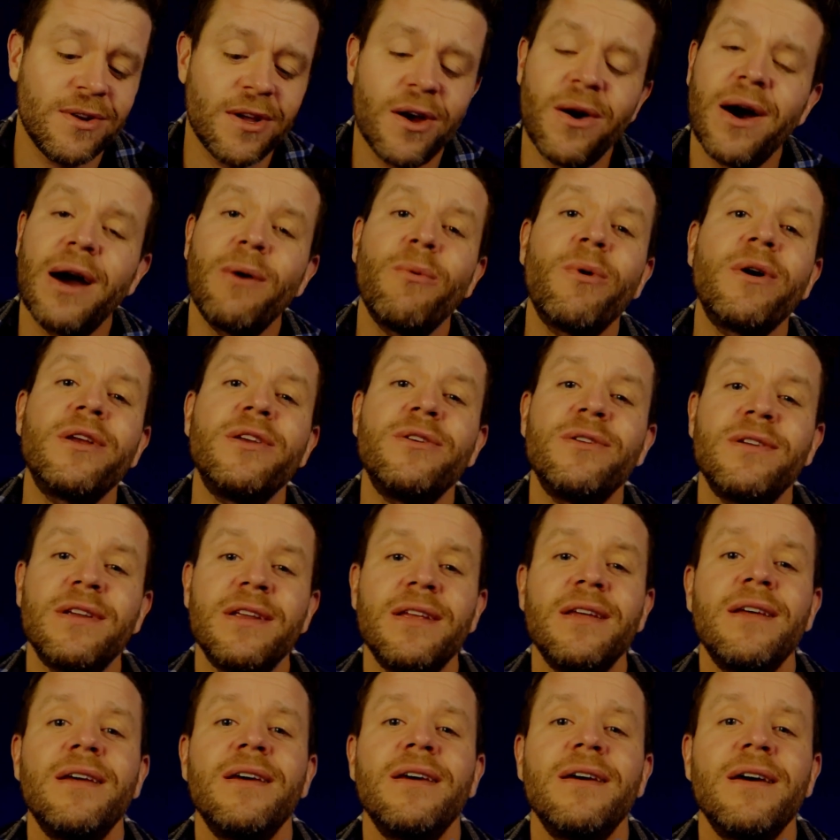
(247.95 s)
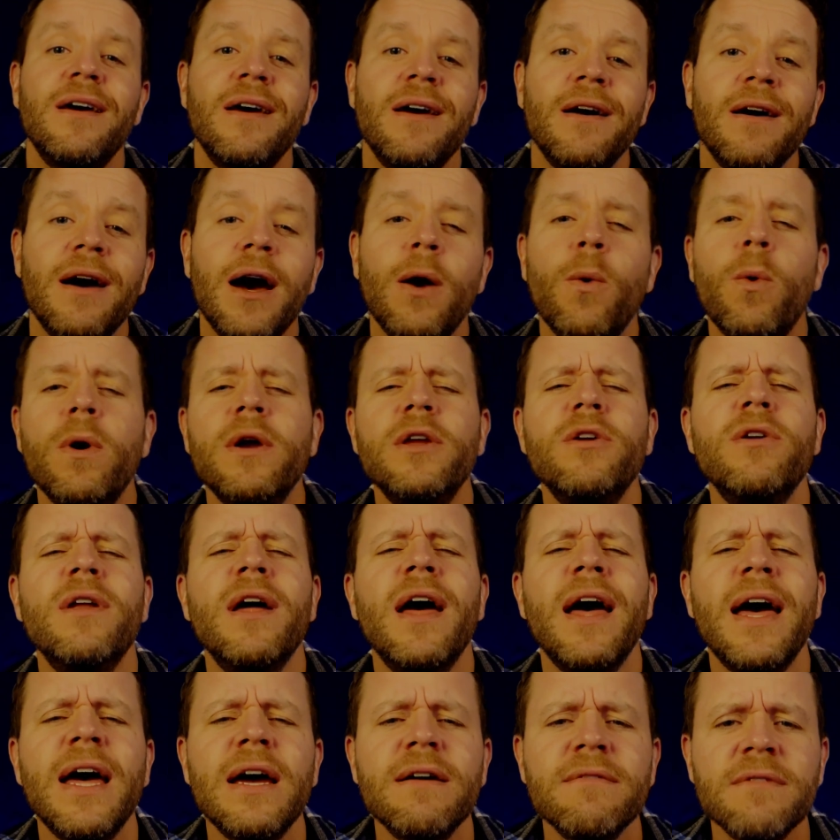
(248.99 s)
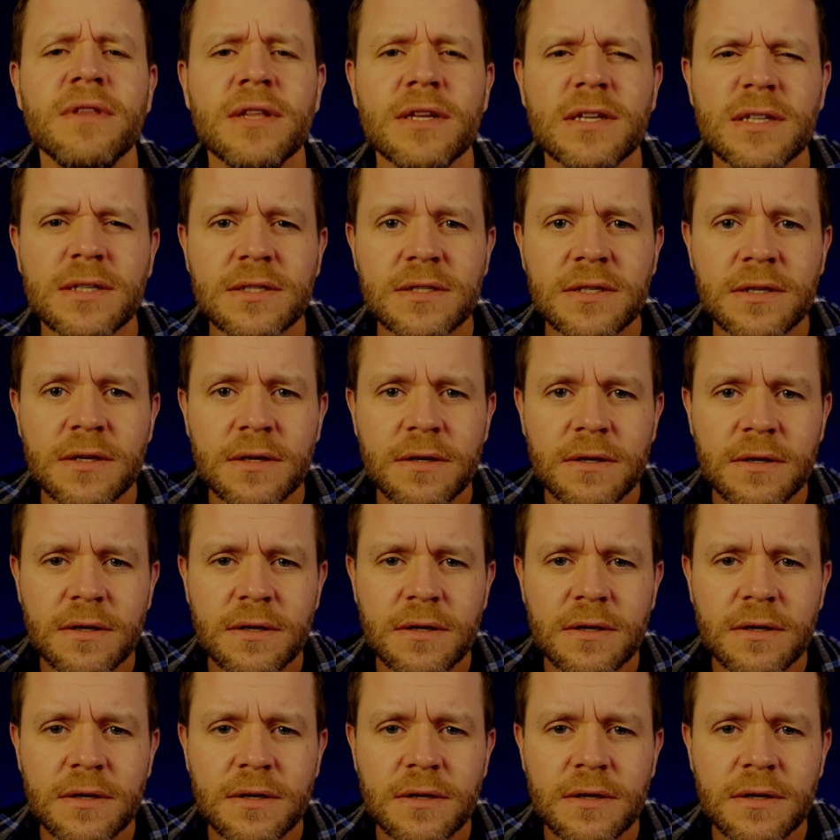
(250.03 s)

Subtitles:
no, I want you to have this.